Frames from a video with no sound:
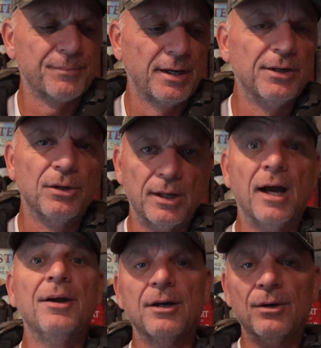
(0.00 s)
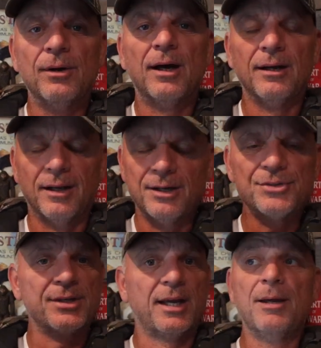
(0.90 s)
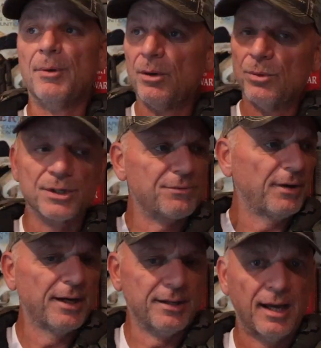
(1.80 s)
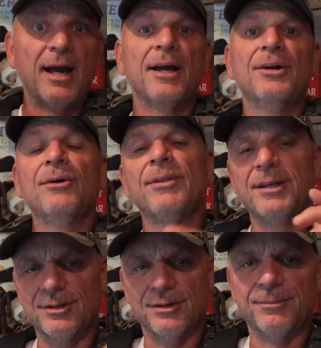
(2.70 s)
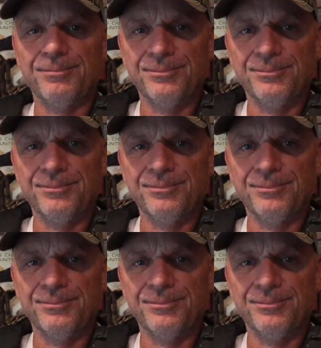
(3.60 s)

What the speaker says: I know, a lot of you say, hey, mine works fine. I know they do.